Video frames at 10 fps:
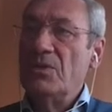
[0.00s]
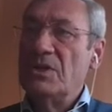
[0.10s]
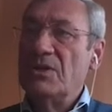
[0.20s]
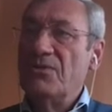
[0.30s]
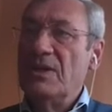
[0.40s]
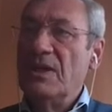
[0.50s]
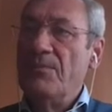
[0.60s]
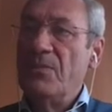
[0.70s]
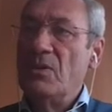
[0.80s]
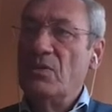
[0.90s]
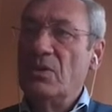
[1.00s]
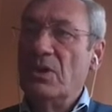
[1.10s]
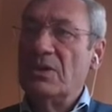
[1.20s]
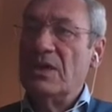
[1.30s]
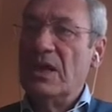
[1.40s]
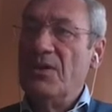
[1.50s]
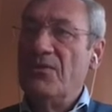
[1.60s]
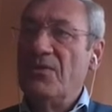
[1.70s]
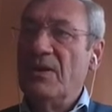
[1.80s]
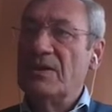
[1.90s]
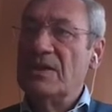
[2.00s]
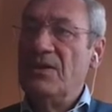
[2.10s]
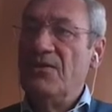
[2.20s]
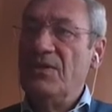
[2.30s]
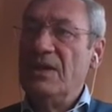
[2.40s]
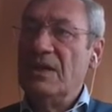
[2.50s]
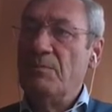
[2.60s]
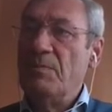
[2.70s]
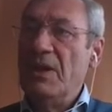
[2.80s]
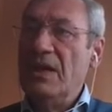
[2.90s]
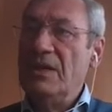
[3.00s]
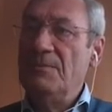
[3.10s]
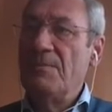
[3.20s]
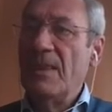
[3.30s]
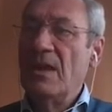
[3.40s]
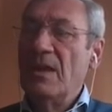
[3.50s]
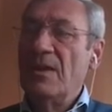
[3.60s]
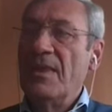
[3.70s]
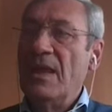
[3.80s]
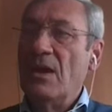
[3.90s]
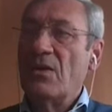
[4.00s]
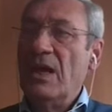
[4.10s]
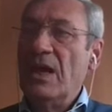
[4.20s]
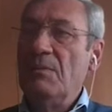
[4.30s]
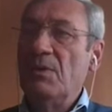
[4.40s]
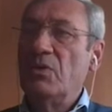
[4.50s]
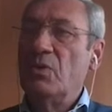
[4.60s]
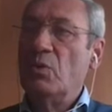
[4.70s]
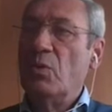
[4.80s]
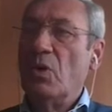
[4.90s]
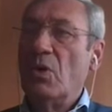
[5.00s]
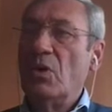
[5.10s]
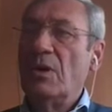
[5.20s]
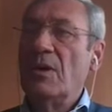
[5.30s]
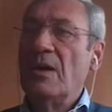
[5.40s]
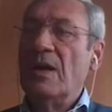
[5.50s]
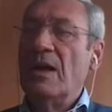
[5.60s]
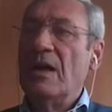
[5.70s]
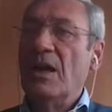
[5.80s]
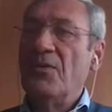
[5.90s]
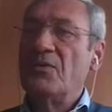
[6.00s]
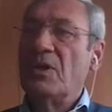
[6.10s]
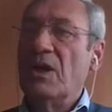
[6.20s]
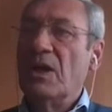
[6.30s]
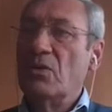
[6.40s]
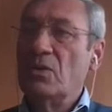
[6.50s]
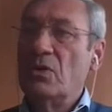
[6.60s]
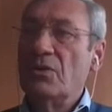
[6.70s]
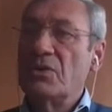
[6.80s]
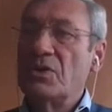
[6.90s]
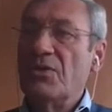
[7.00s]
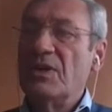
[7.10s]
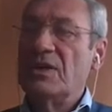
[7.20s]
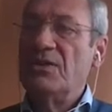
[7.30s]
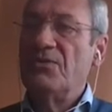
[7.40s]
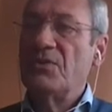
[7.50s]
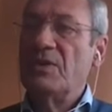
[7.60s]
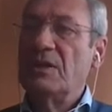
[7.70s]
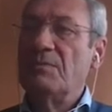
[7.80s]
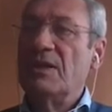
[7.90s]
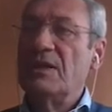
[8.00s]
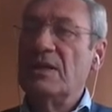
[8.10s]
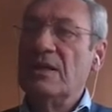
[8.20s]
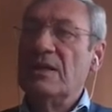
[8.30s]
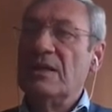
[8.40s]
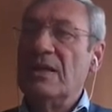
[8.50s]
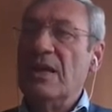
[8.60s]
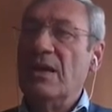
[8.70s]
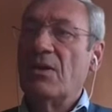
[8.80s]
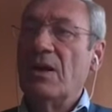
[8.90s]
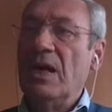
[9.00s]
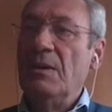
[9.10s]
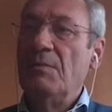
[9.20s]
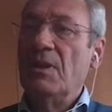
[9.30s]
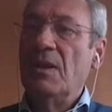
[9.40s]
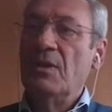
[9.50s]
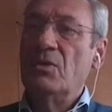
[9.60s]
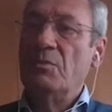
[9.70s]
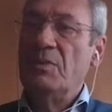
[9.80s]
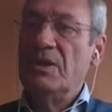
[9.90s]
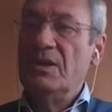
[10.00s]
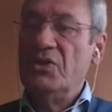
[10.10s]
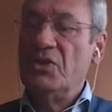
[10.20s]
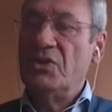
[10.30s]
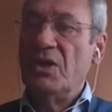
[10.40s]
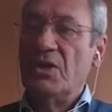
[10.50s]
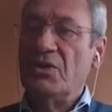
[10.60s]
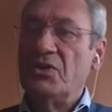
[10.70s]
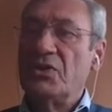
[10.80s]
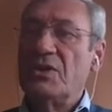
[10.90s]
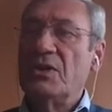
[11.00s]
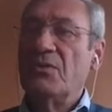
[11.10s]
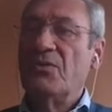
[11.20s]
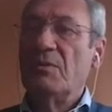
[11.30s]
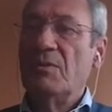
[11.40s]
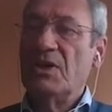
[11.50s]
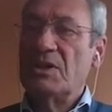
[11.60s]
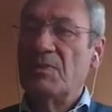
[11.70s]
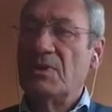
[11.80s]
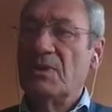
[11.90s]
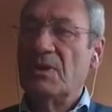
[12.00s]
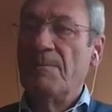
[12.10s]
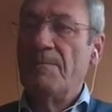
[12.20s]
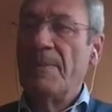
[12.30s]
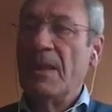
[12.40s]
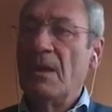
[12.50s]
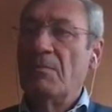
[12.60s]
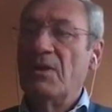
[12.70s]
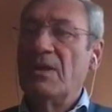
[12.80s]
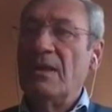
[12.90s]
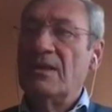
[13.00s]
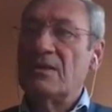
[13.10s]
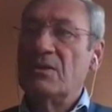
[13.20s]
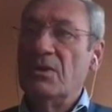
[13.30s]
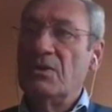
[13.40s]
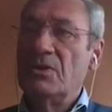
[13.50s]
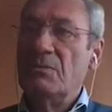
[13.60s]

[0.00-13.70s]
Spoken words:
of them do not have severe pain. They are able to walk, and after a good conservative treatment, they are able to be discharged from hospital. But that's not the